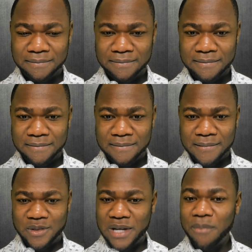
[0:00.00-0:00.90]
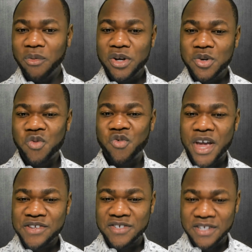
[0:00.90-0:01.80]
So I'm going to raise
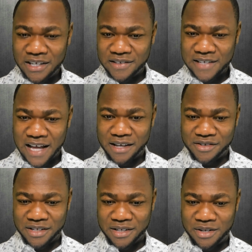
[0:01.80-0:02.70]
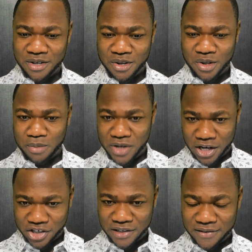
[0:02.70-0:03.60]
these as an
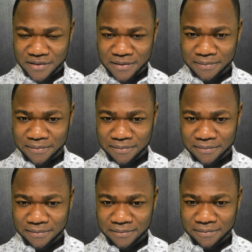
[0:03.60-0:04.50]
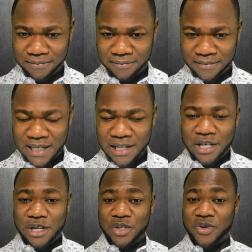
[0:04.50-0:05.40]
objections.
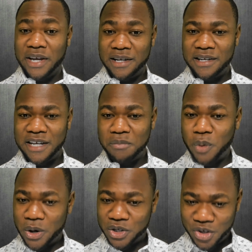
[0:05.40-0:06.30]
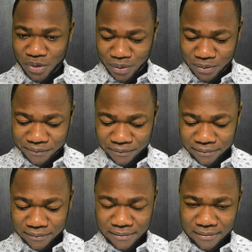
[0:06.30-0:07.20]
So again, in part two,
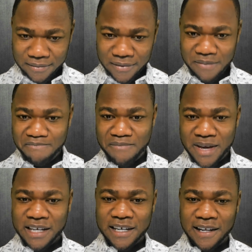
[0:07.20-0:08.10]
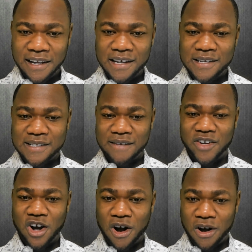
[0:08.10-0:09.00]
make a list of the
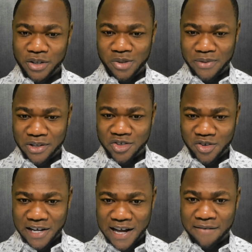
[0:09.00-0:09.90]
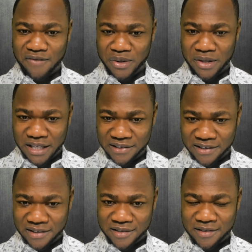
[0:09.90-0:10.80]
arguments you have for your
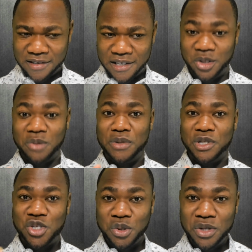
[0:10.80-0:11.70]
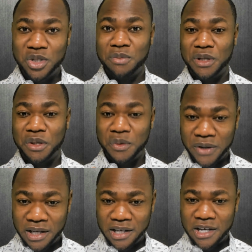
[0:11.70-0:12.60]
thesis. It could be 2, it could be 3
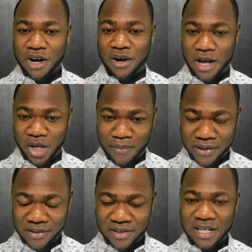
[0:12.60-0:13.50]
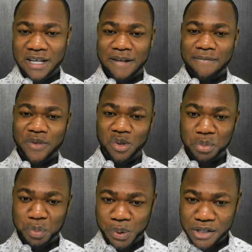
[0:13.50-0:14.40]
arguments. You
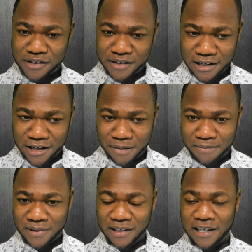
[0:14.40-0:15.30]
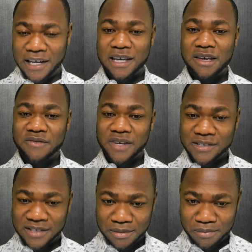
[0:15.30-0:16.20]
present them, give
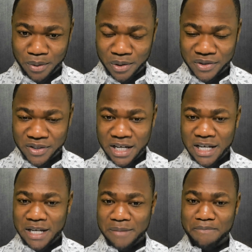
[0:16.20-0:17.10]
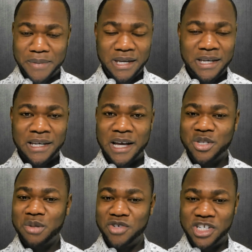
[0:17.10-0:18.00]
examples, be as
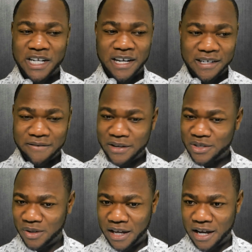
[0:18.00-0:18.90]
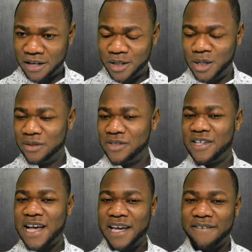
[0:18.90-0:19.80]
objective as you can. Don't say, I
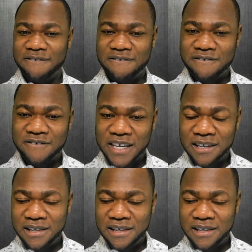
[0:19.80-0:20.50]
feel.